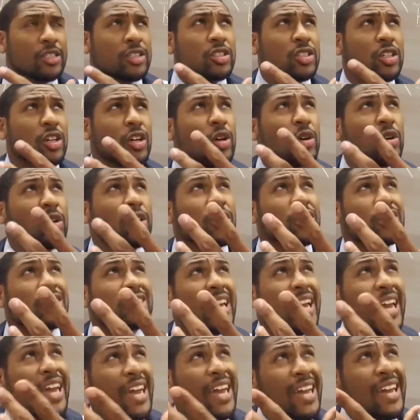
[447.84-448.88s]
So your
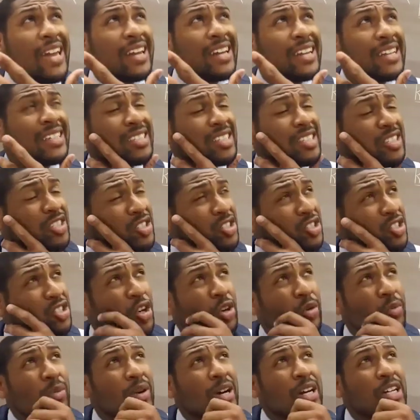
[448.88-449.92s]
tan isn't
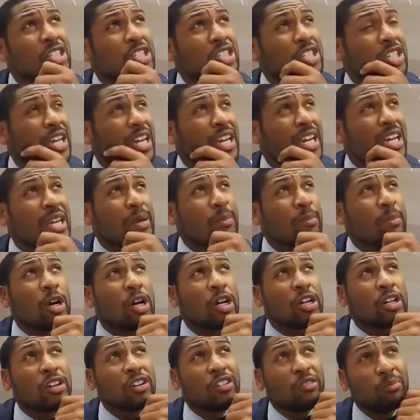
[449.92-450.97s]
so much a
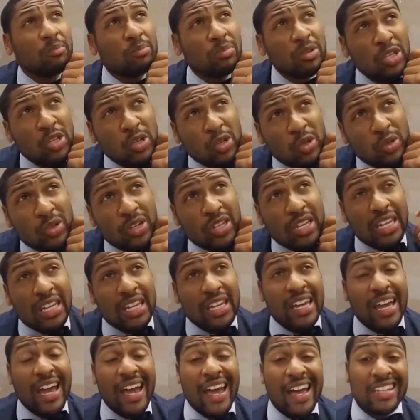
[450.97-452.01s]
mark of
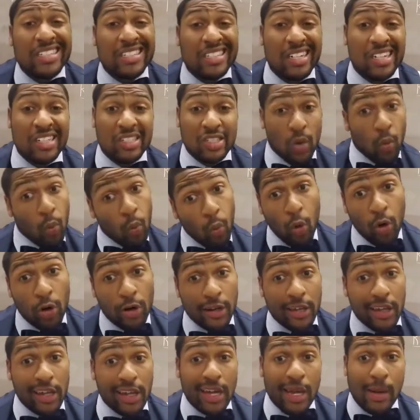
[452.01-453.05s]
beauty as it is a
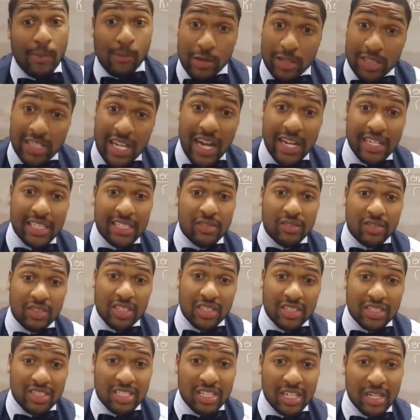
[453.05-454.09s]
warning and protective
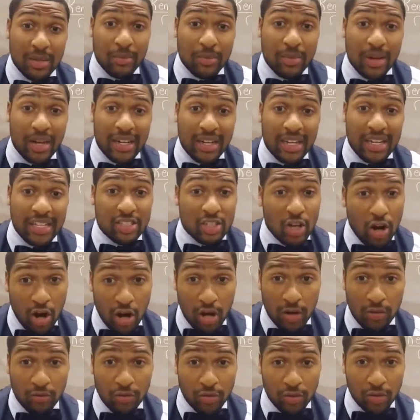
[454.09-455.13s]
system against
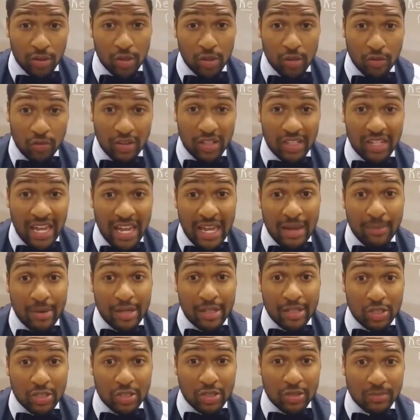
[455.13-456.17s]
harmful UV
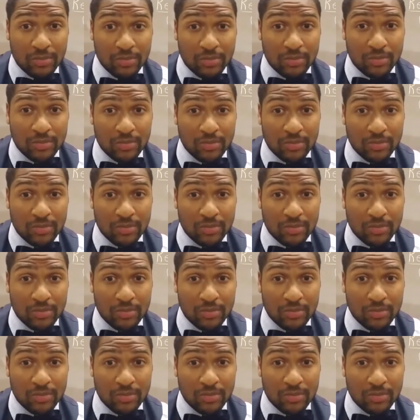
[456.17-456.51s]
damage.